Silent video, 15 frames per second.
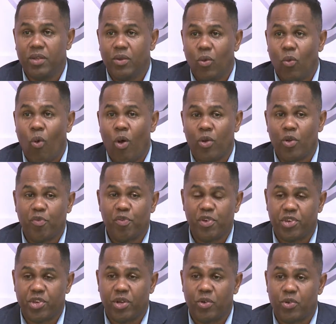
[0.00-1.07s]
one
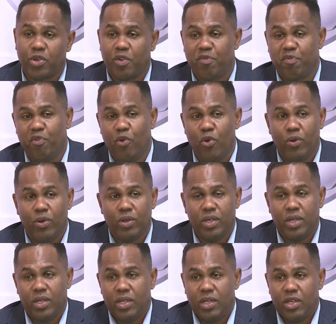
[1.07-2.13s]
official out of 4
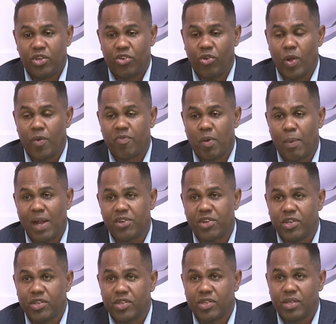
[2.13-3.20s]
showing up for
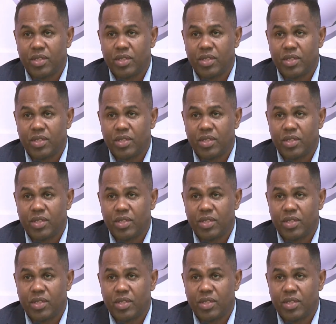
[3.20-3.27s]
matches.